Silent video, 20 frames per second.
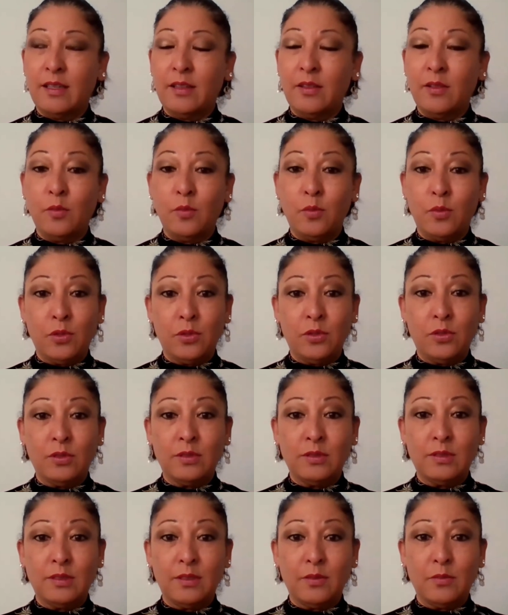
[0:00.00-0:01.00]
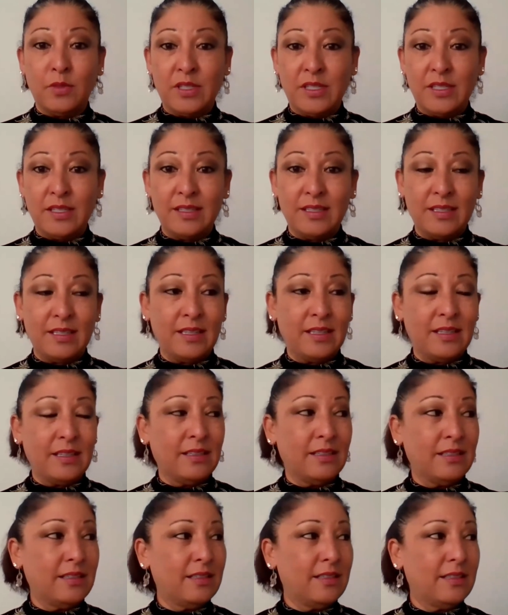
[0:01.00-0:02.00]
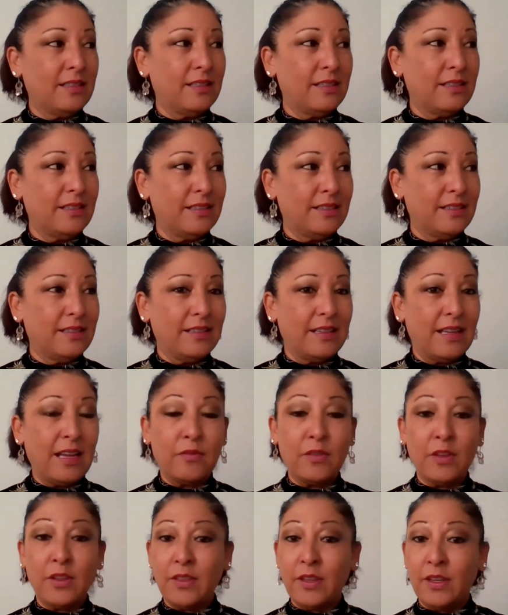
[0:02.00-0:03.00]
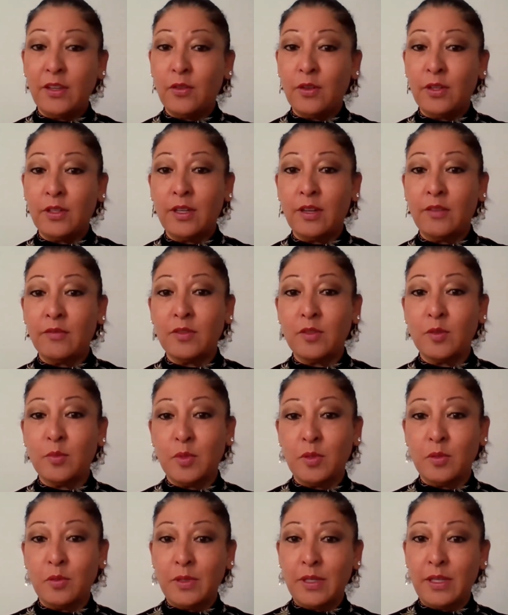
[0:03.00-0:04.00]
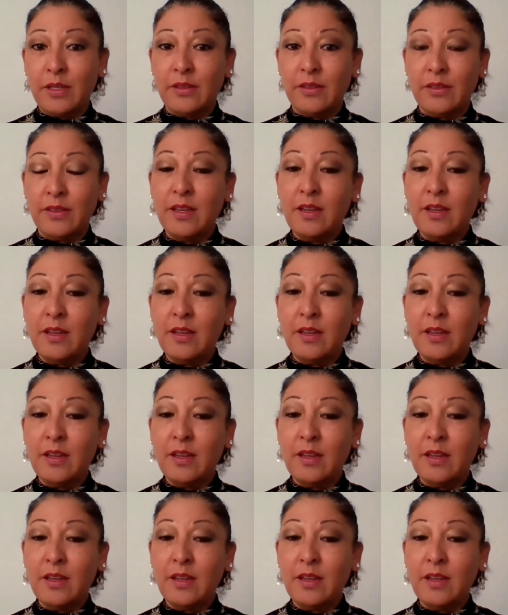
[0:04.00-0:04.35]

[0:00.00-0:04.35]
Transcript: in the world, resisting everything you're uncomfortable with.